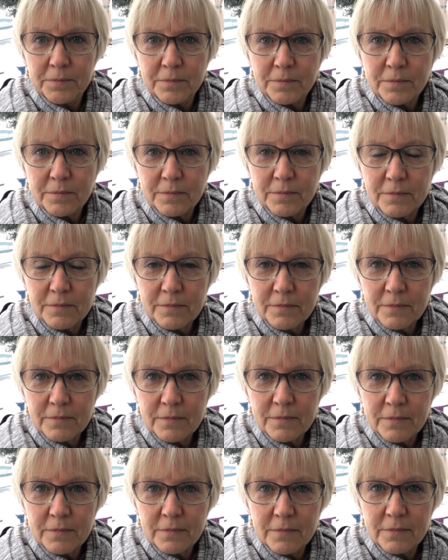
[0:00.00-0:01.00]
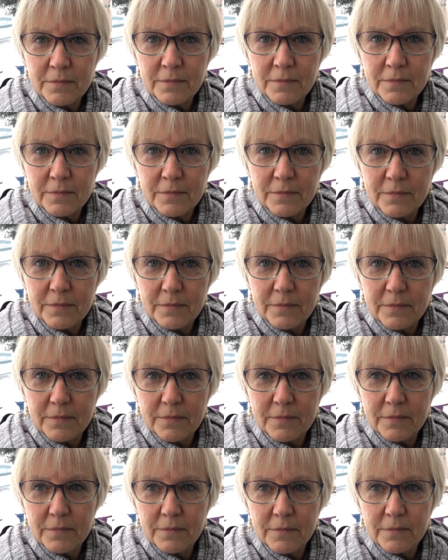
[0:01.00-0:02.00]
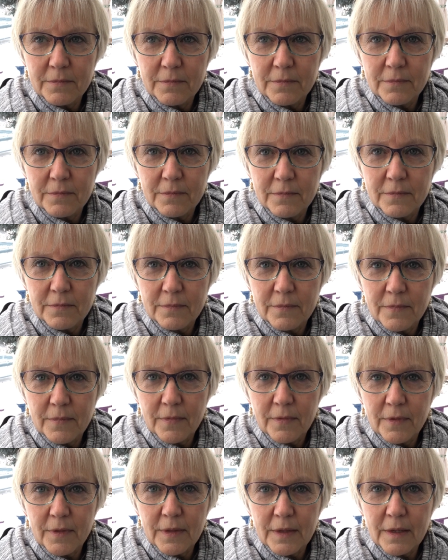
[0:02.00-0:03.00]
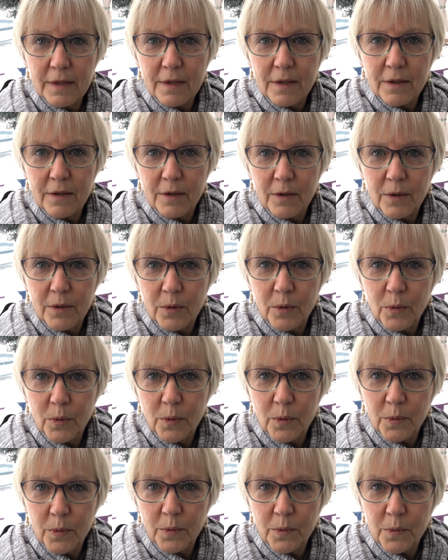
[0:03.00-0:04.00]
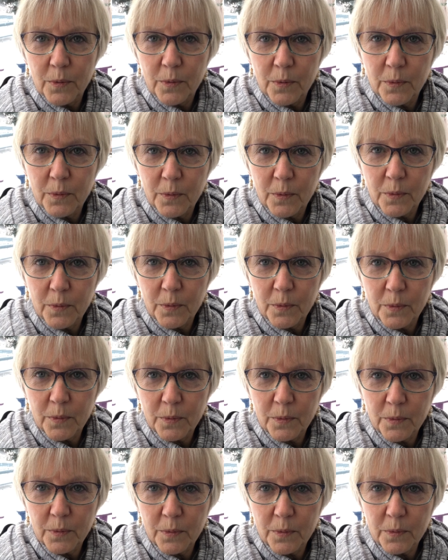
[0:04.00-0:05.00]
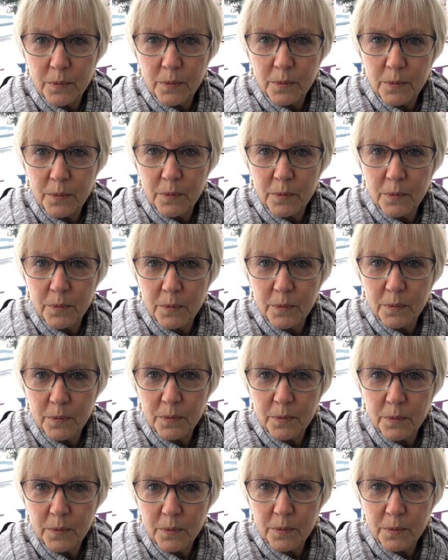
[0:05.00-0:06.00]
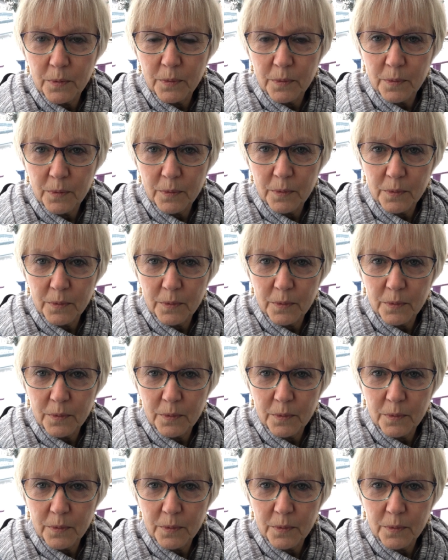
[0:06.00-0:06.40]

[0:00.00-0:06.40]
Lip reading: (no one is talking)